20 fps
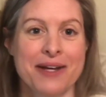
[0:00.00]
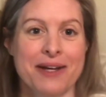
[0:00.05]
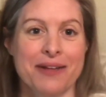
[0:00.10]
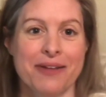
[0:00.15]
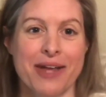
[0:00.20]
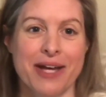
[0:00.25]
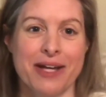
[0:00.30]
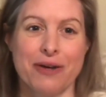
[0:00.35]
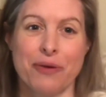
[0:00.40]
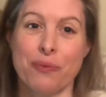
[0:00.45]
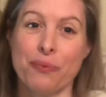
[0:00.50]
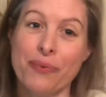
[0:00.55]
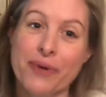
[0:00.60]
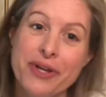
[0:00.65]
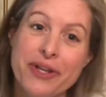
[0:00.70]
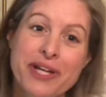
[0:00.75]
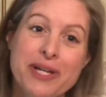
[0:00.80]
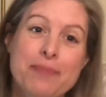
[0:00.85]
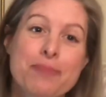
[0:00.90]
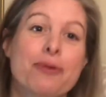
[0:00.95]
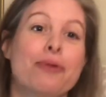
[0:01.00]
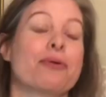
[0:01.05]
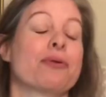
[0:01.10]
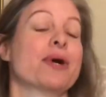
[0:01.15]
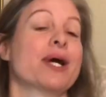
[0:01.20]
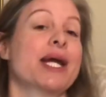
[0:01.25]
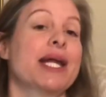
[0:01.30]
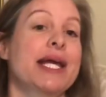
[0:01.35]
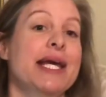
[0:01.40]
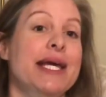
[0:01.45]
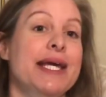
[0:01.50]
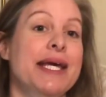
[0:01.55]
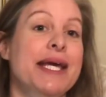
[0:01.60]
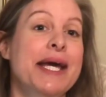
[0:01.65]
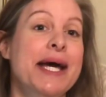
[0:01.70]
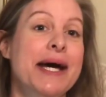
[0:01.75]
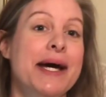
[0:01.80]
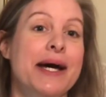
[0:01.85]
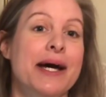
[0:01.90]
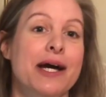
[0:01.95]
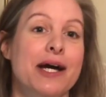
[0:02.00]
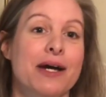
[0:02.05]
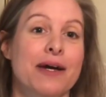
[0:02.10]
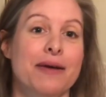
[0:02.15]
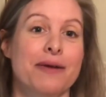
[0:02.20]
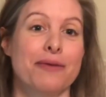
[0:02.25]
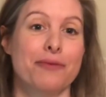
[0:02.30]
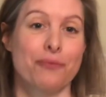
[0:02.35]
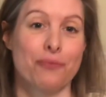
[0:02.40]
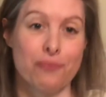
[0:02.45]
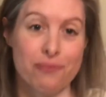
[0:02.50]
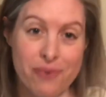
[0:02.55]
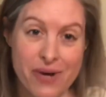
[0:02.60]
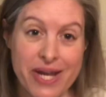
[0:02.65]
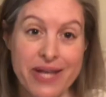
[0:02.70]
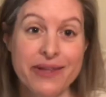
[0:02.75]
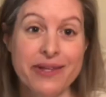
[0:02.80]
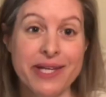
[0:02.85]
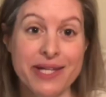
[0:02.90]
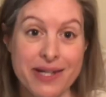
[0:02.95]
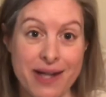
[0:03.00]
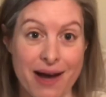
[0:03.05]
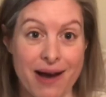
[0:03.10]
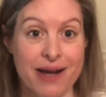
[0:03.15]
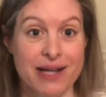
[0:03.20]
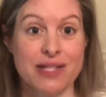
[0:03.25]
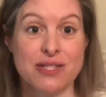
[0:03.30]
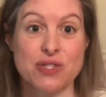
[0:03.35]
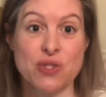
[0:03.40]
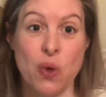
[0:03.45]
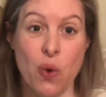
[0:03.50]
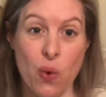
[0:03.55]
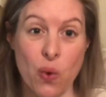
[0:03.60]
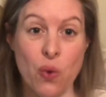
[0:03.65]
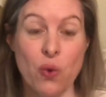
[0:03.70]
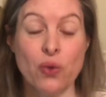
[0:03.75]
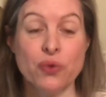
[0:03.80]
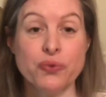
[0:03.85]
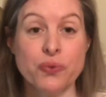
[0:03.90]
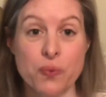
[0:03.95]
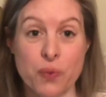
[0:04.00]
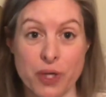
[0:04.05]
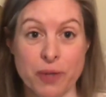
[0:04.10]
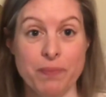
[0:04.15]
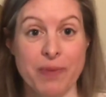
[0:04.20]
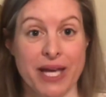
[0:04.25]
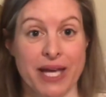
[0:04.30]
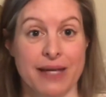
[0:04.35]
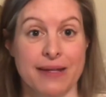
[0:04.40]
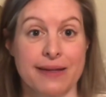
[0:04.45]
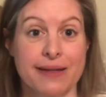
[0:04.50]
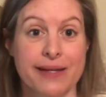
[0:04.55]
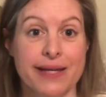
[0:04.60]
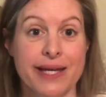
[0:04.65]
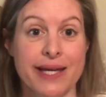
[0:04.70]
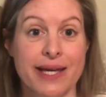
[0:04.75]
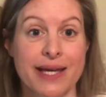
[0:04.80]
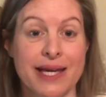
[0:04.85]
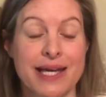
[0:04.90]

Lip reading: like really pretty, really nice old wood paneling.